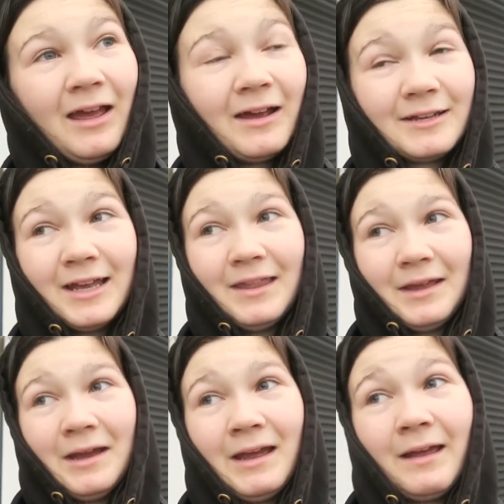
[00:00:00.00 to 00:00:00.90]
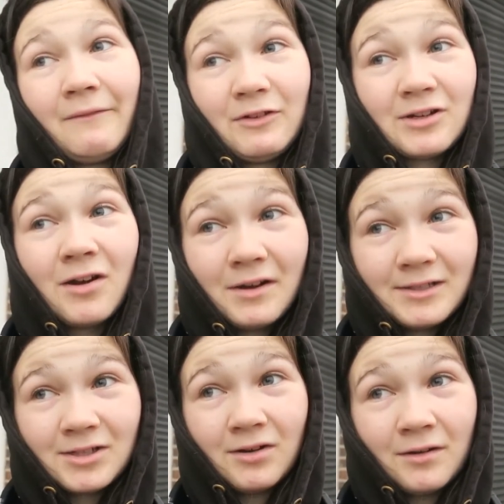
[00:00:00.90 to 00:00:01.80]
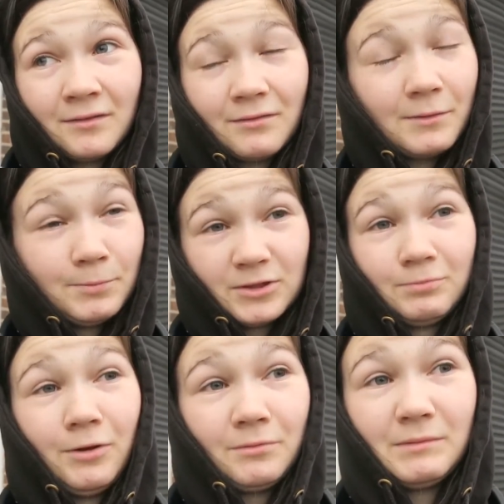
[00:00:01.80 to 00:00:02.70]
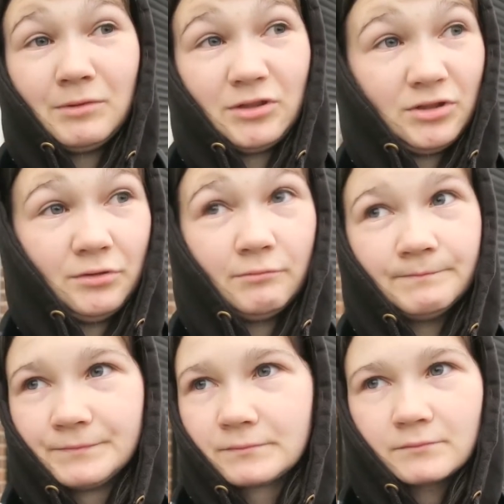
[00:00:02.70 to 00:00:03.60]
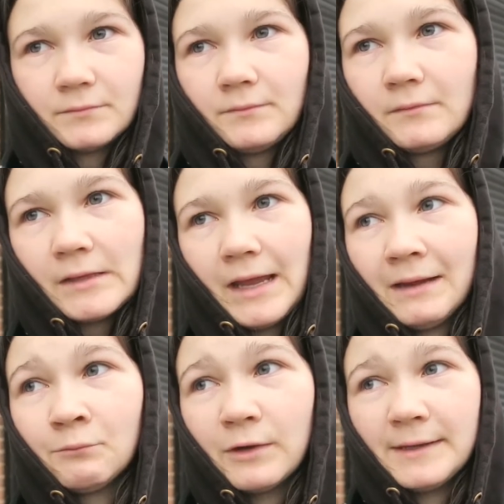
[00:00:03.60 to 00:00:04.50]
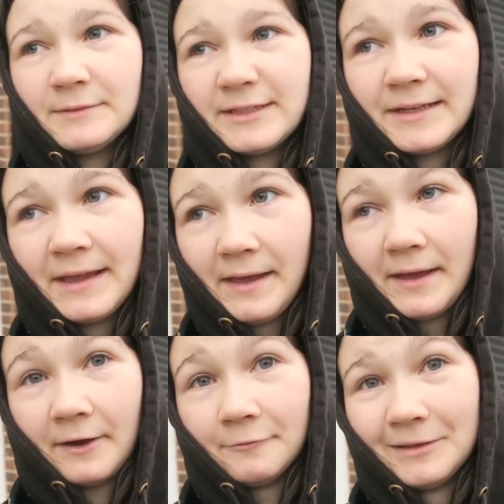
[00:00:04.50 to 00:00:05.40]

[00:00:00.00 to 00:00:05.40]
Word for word: I get there, if it has gone, it's gone. The bus probably be soon. And um, where is it now?